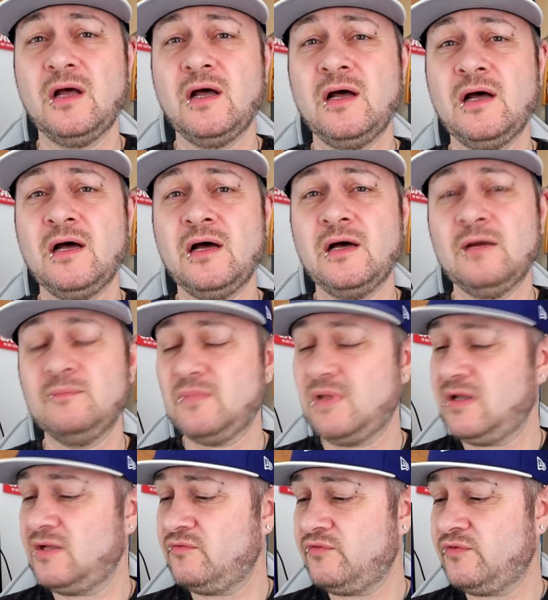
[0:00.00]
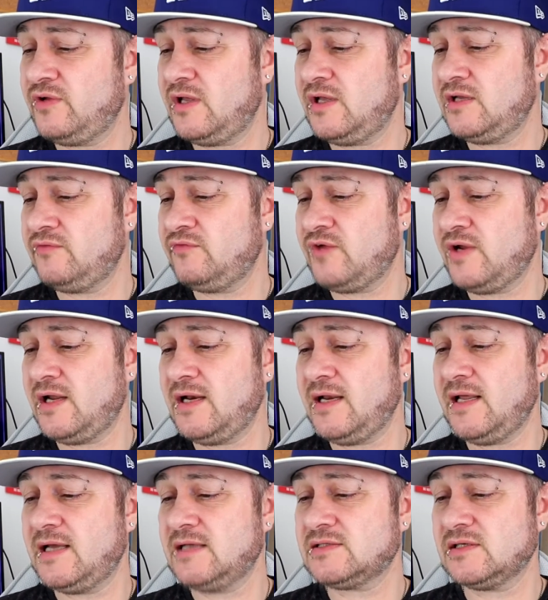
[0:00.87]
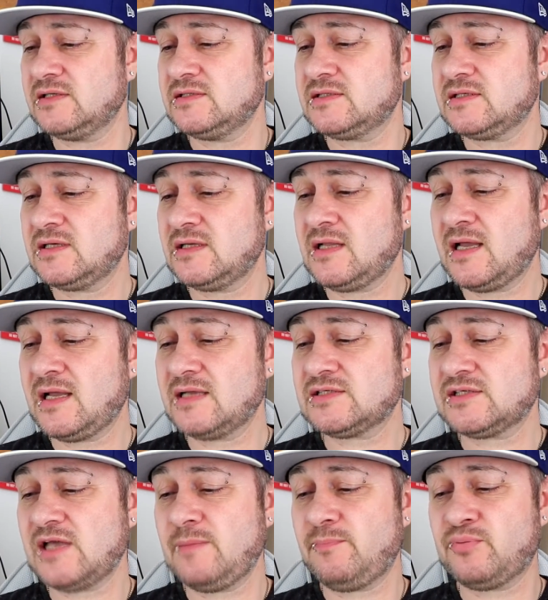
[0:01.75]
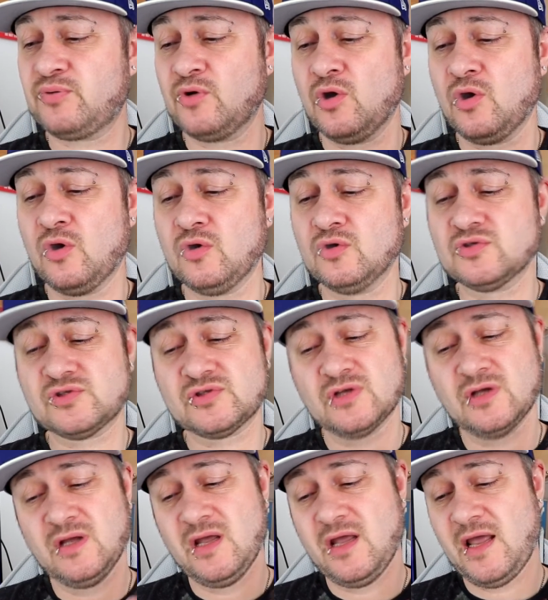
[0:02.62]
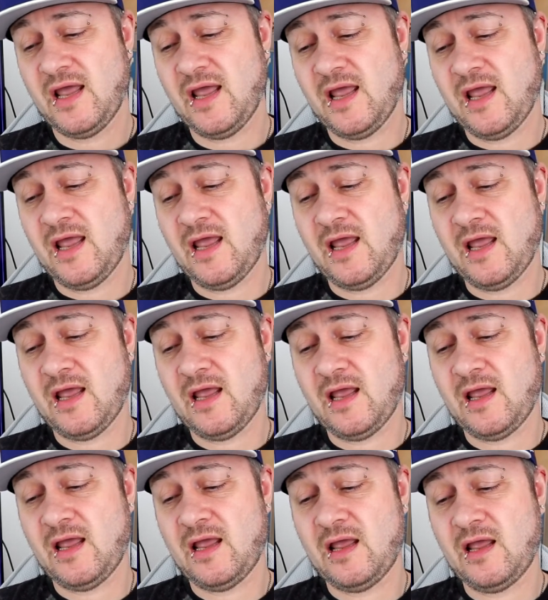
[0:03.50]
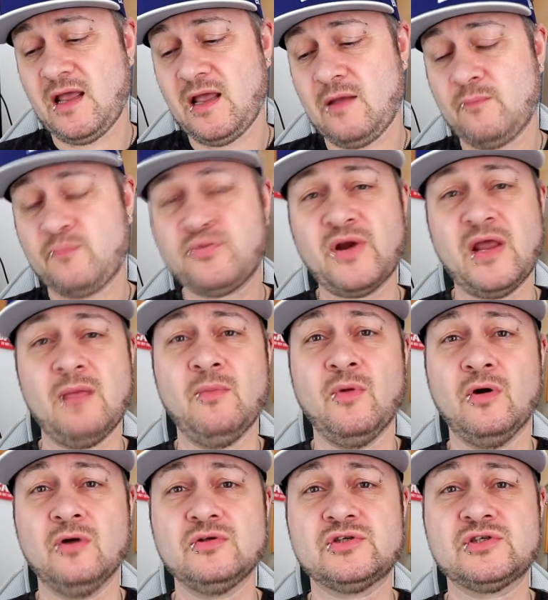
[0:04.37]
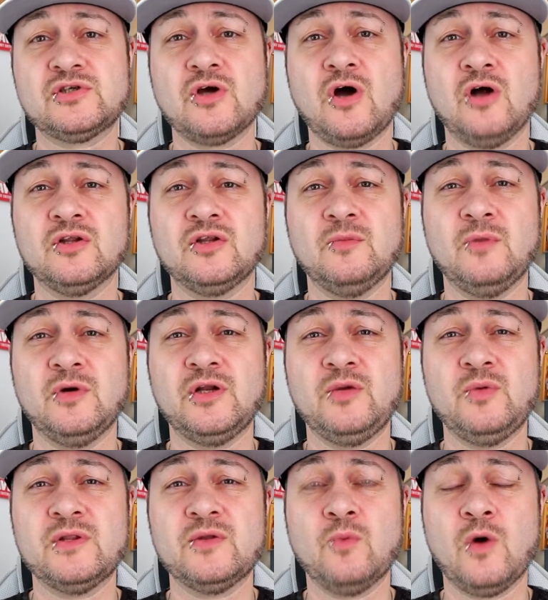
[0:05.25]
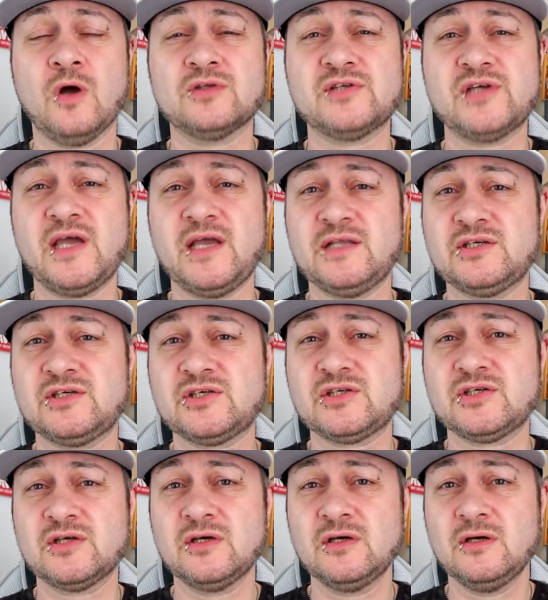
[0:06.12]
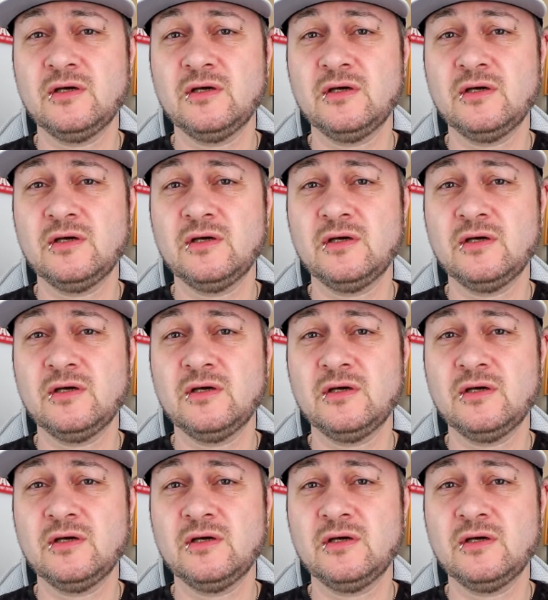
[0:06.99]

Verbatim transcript: It really isn't. Like I say, pros, pretty much on the money with the wattage.